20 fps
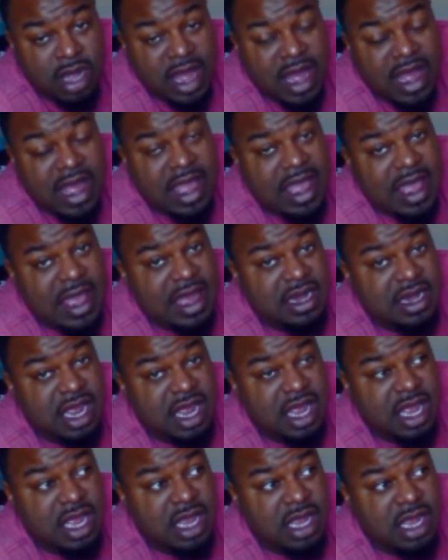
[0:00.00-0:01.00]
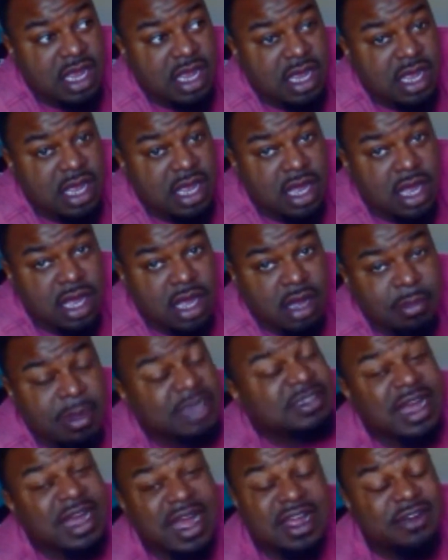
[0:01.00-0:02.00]
I had a my
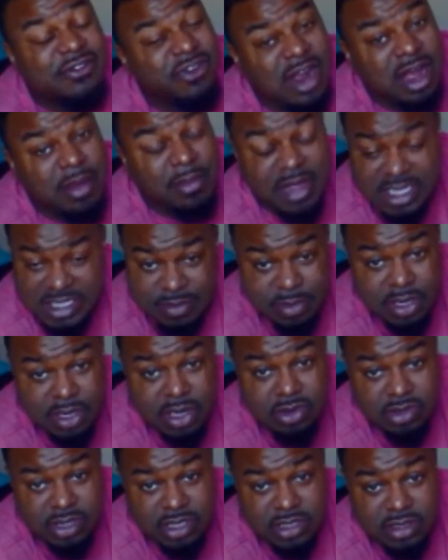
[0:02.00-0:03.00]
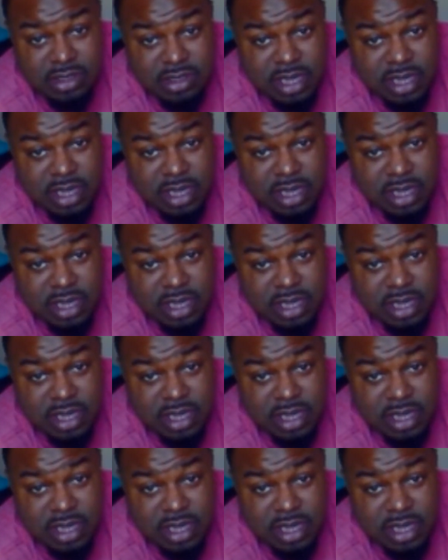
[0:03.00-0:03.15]
diaphragm exploded.